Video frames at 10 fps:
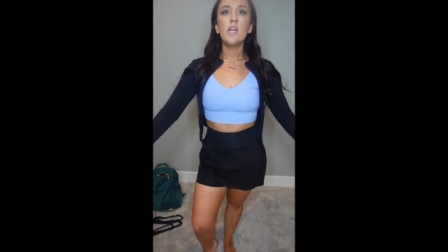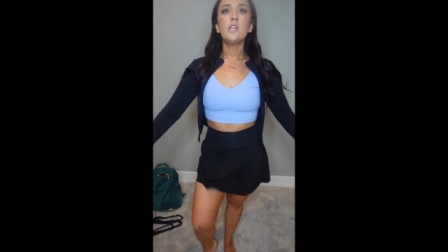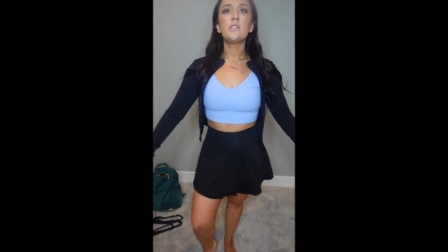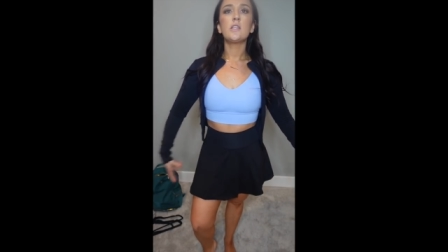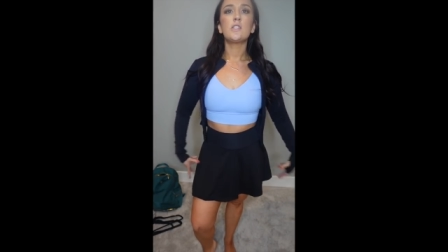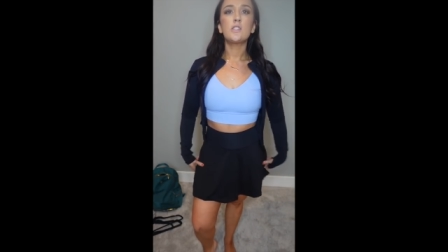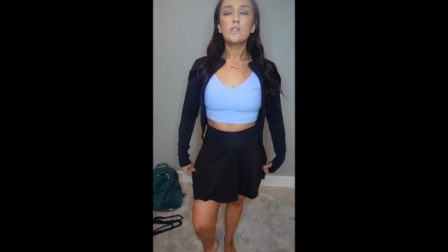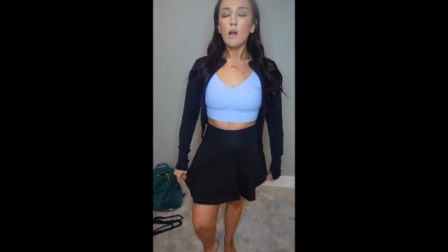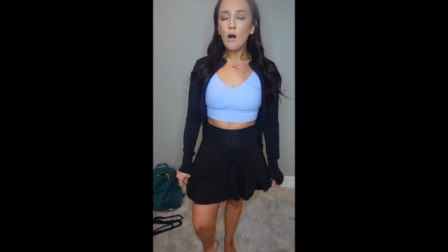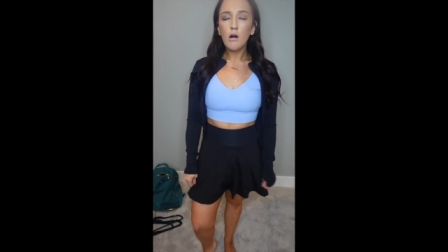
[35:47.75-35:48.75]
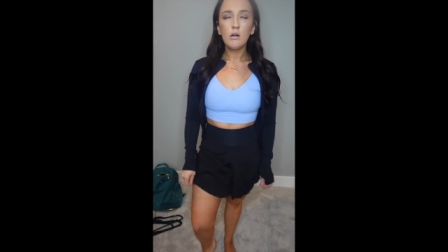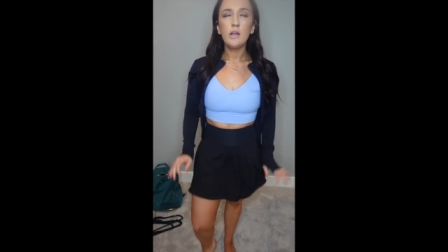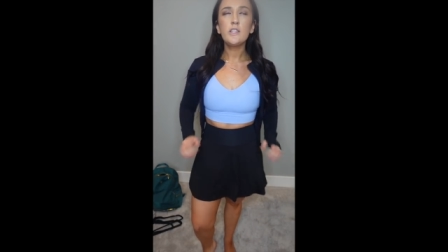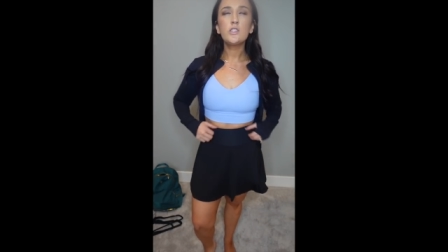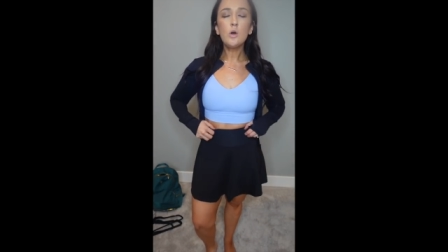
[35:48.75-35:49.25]
is, oh,
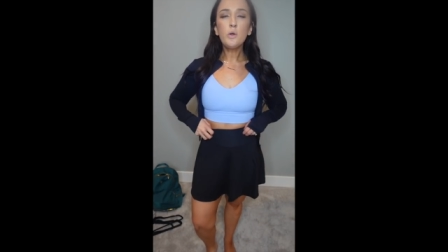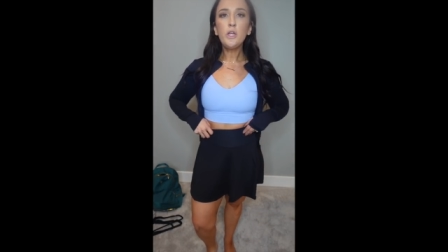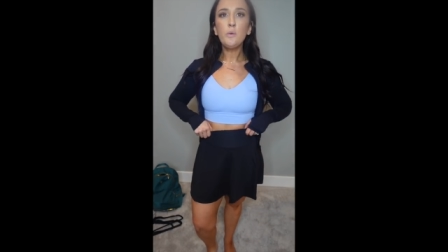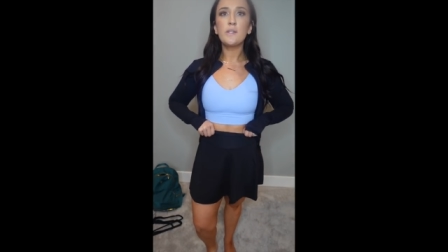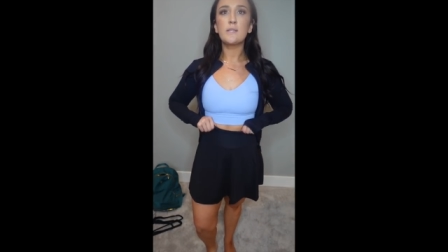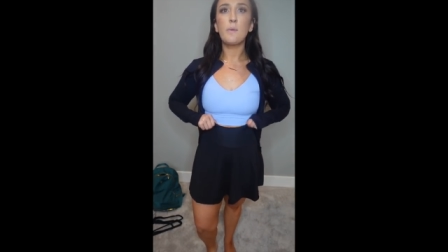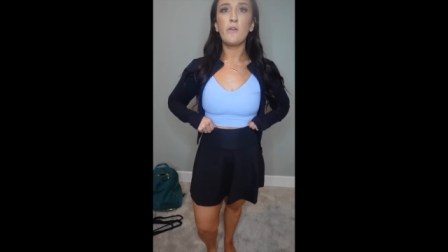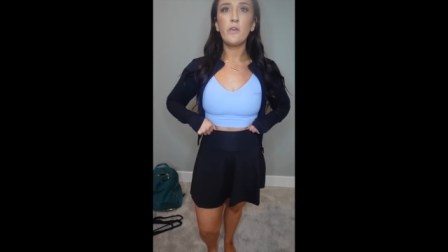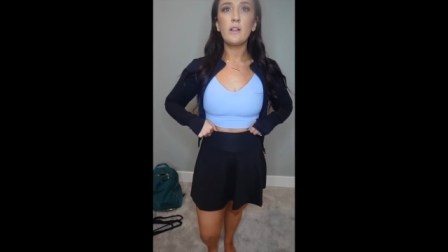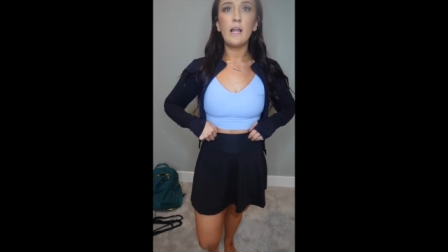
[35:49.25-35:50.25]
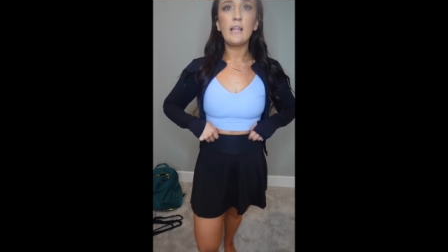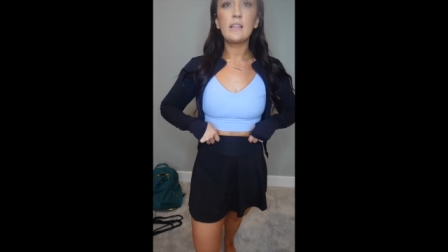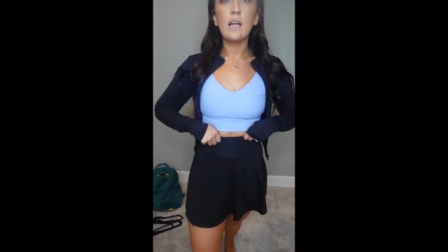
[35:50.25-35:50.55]
it's so cute. It's the perfect length.